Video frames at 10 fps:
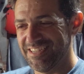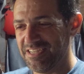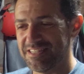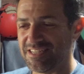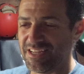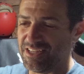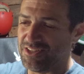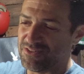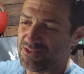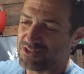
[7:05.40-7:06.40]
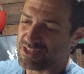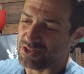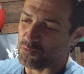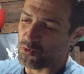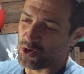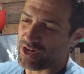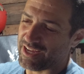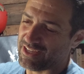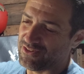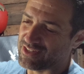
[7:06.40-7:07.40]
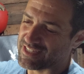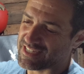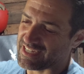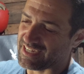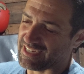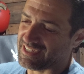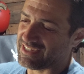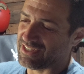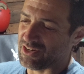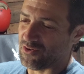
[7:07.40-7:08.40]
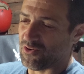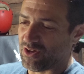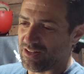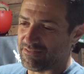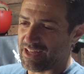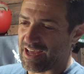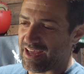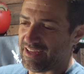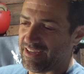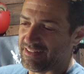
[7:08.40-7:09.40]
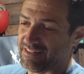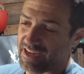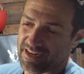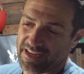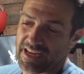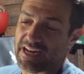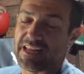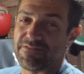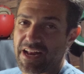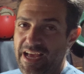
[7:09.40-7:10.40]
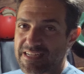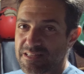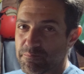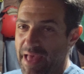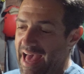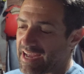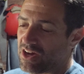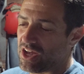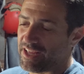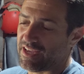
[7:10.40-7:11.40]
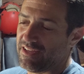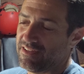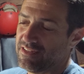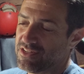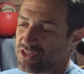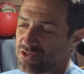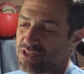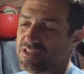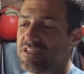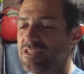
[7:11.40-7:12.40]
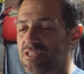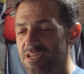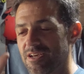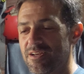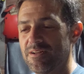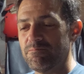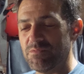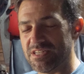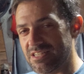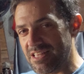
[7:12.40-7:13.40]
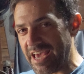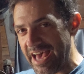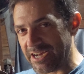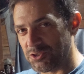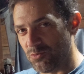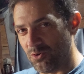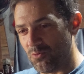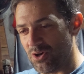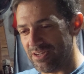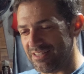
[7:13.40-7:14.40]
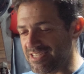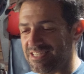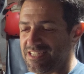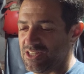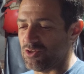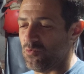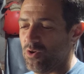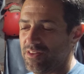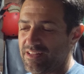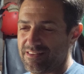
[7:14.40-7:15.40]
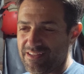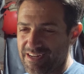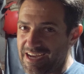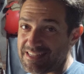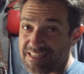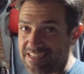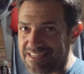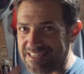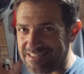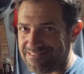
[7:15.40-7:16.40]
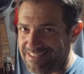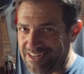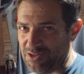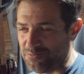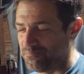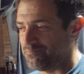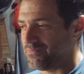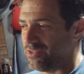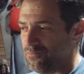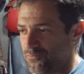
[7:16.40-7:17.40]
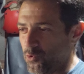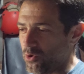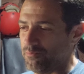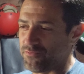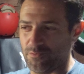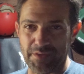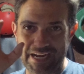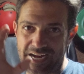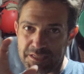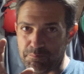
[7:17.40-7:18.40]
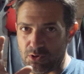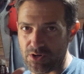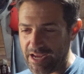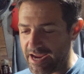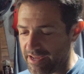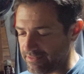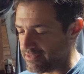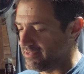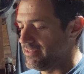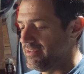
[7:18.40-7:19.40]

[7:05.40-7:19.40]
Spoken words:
it's you see the wording, you can see, you know, all of that, and it even has the back on it. So this is the actual one. This isn't the one that the Nazis, you know, formed from the guy's burnt hand.